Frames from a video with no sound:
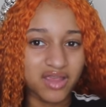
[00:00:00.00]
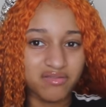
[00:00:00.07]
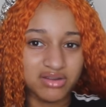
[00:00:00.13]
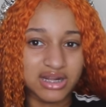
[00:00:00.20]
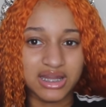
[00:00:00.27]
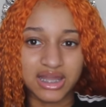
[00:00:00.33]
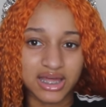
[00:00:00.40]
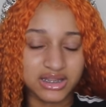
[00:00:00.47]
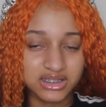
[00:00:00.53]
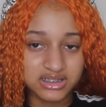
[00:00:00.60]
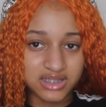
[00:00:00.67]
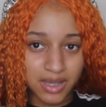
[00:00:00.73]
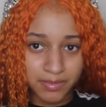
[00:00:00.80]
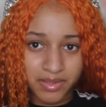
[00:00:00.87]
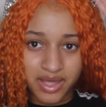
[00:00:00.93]
really like these
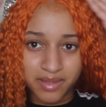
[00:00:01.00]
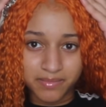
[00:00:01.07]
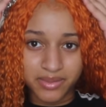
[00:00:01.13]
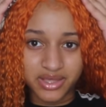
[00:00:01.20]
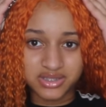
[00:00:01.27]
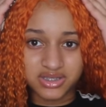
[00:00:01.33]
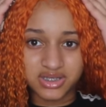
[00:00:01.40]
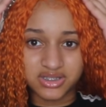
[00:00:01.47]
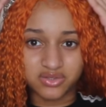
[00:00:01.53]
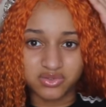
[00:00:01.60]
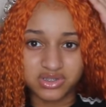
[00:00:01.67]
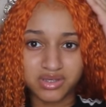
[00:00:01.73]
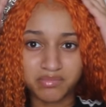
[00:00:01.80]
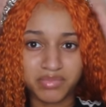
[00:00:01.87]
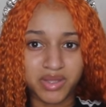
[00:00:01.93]
type of headbands because on
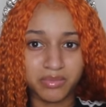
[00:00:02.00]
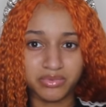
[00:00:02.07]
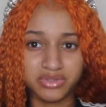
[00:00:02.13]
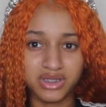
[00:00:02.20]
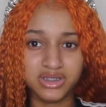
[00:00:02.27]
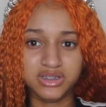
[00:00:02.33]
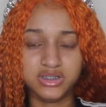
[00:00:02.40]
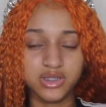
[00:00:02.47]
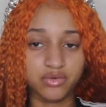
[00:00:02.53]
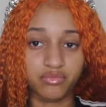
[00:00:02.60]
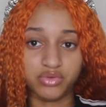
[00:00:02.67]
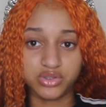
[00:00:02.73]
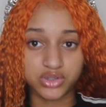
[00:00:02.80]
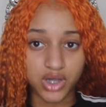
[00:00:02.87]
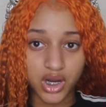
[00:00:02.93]
some people they just look
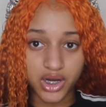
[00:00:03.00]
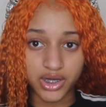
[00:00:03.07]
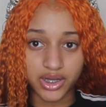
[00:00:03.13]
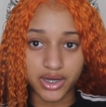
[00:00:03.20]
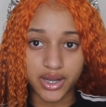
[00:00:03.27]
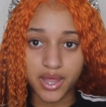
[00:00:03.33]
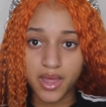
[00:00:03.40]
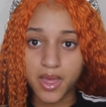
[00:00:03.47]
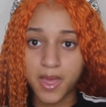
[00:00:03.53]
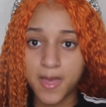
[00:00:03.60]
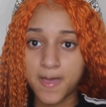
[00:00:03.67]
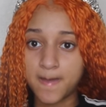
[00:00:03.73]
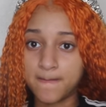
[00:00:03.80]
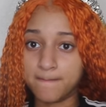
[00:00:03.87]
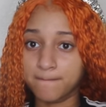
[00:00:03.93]
retarded,
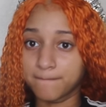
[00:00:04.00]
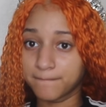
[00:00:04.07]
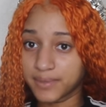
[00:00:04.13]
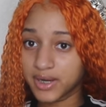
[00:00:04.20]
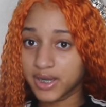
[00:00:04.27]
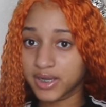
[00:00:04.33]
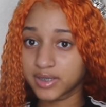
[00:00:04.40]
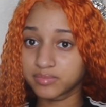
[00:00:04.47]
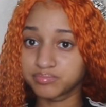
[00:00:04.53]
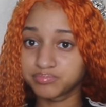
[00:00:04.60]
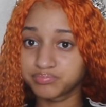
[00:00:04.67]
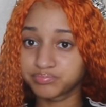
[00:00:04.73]
but